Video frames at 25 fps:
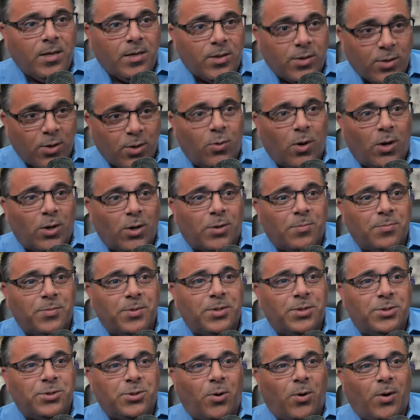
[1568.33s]
you're welcome
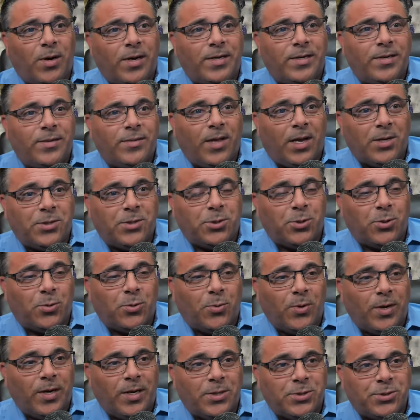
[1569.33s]
to join. That's your
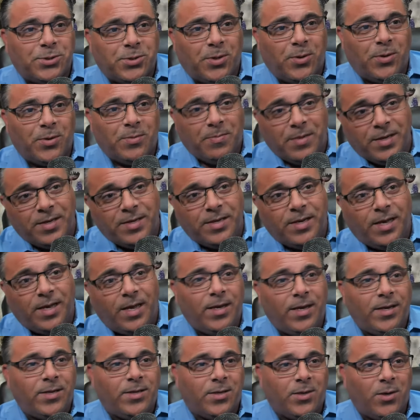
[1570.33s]
way of showing me,
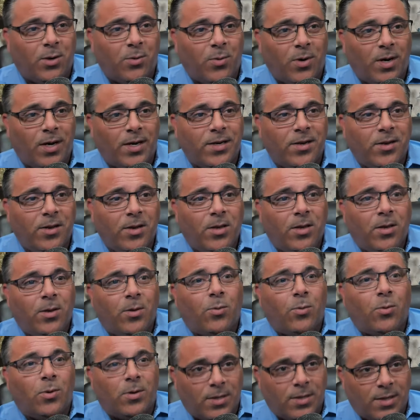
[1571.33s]
hey, you know what?
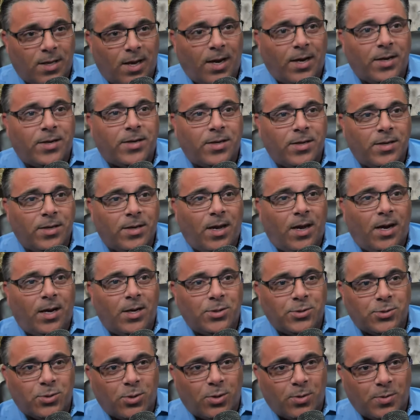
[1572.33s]
we're alike. I
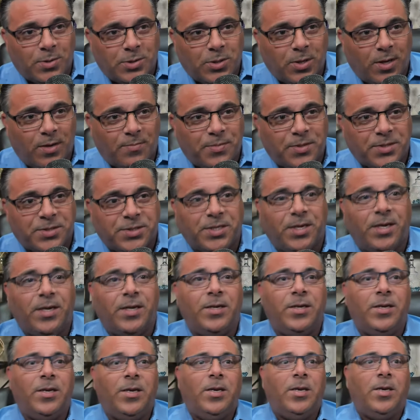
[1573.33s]
enjoy what you have to
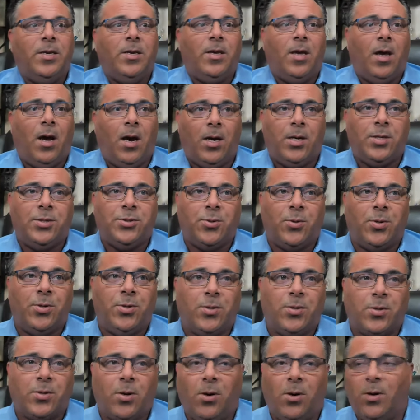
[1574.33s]
say. I enjoy
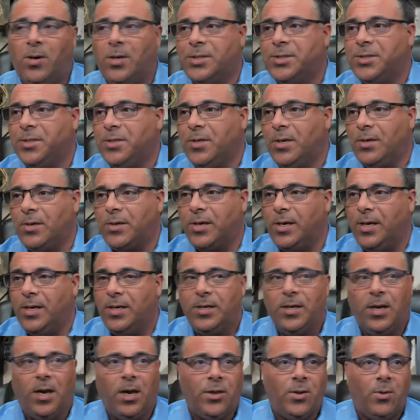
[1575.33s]
your cause.
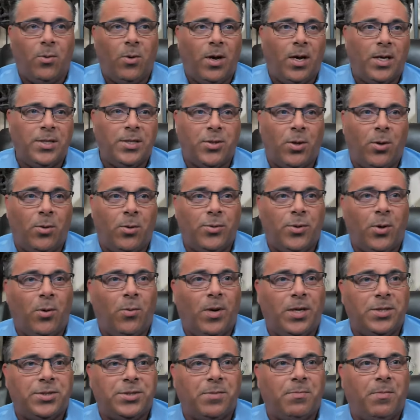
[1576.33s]
Okay. Otherwise, don't don't
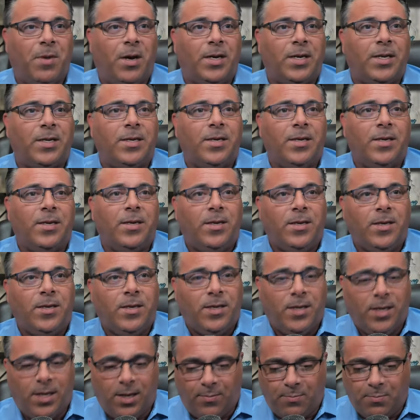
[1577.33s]
waste your money.
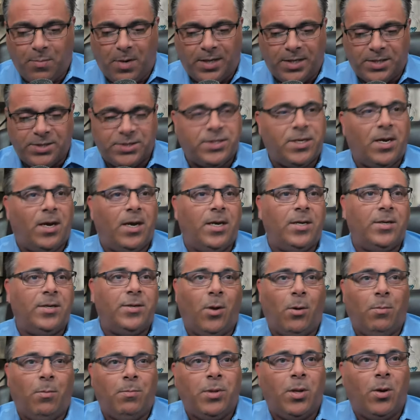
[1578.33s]
If money's tight,
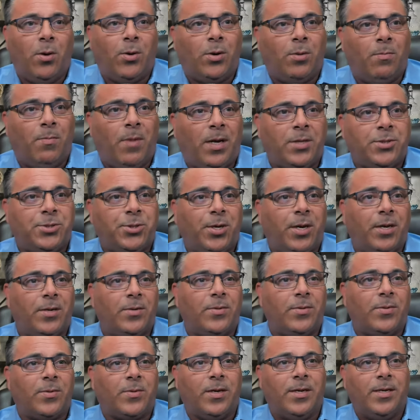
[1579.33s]
don't blow it on my
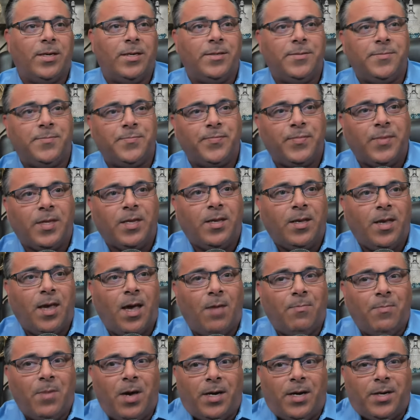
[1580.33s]
channel. Okay.
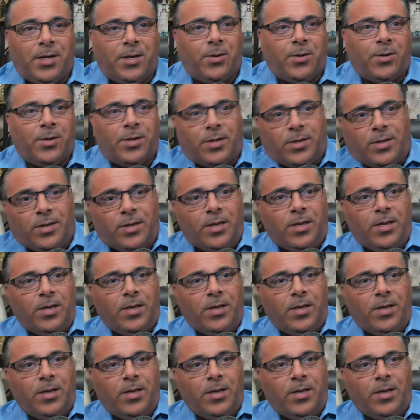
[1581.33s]
I'm not here to